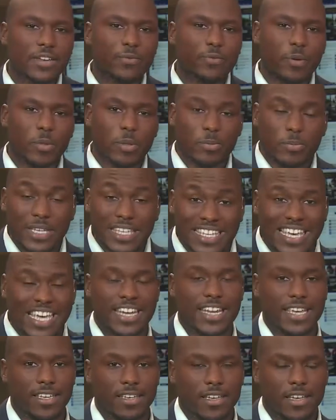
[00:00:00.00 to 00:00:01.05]
from the
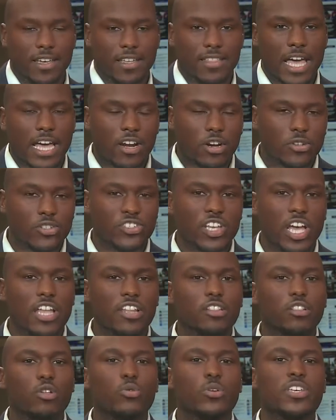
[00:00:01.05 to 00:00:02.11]
beginning that her son,
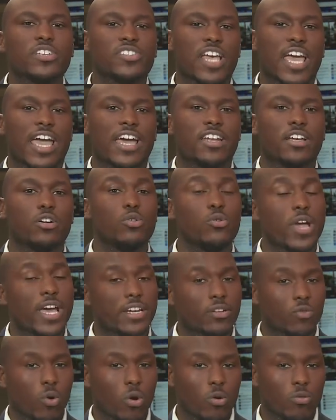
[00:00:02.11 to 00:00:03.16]
Lucas Hanna, who had
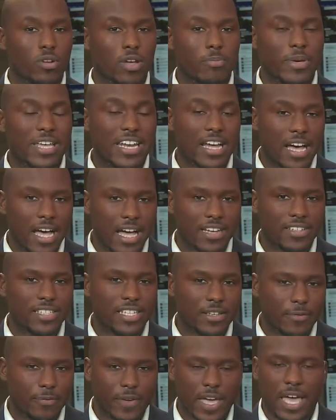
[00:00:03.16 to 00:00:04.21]
grown up in a hunting
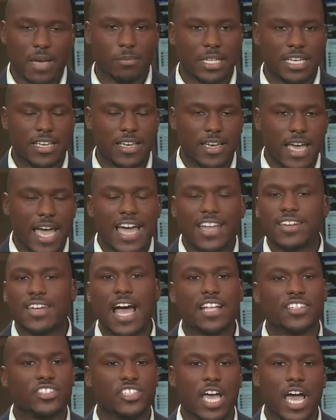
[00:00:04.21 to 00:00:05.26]
family, had not
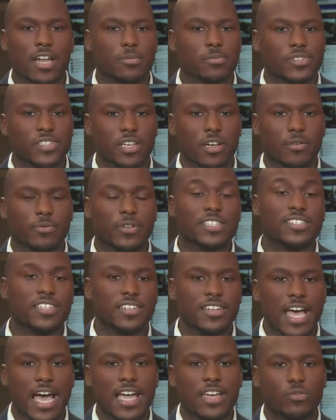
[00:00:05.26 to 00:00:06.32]
shot himself. And
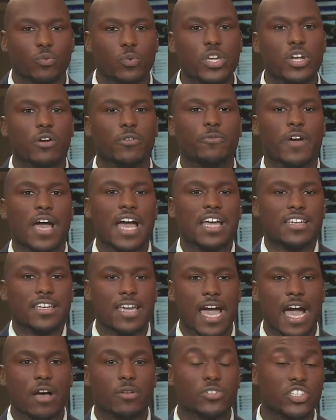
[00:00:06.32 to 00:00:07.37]
tonight we are finding
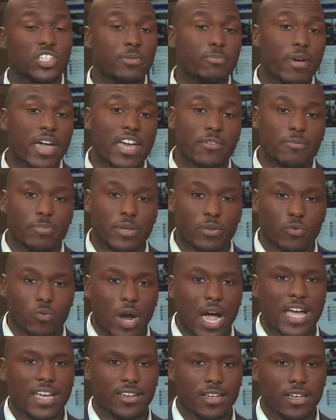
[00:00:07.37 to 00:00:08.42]
out she may have been
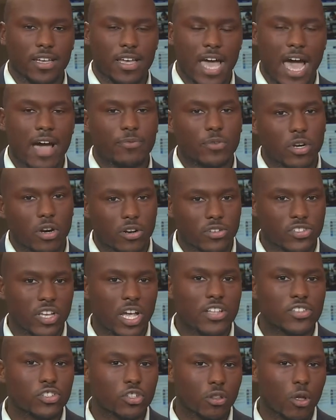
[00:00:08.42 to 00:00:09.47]
right after her
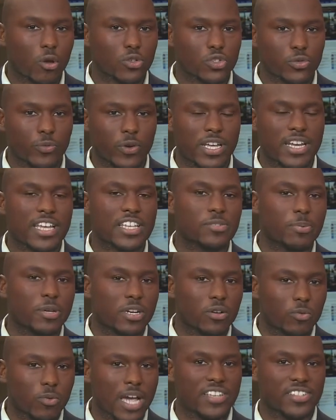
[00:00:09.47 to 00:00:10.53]
son's close friend has been
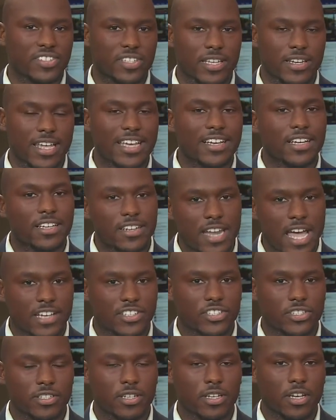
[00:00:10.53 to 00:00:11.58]
arrested in
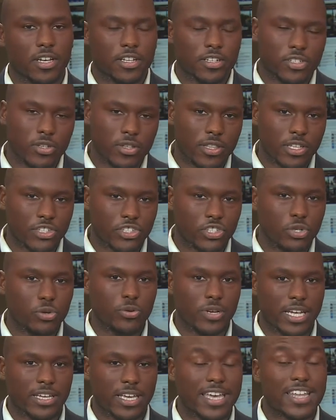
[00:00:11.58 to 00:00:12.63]
connection to this
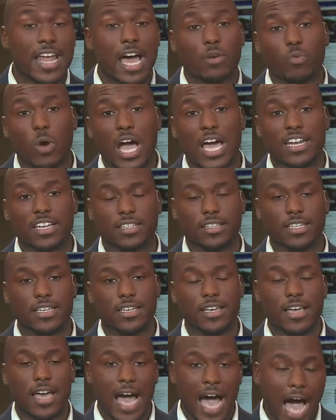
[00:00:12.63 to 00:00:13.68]
shooting. And ironically,
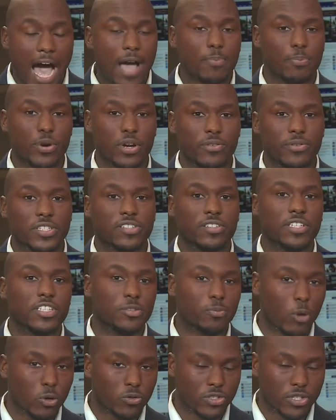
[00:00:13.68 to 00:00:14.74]
I previously
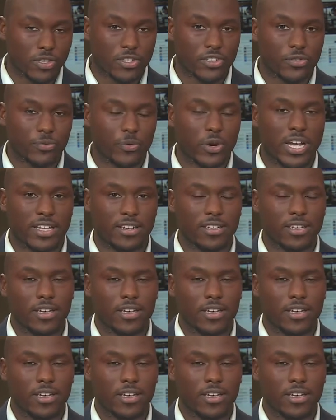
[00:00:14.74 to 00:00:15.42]
spoke to this friend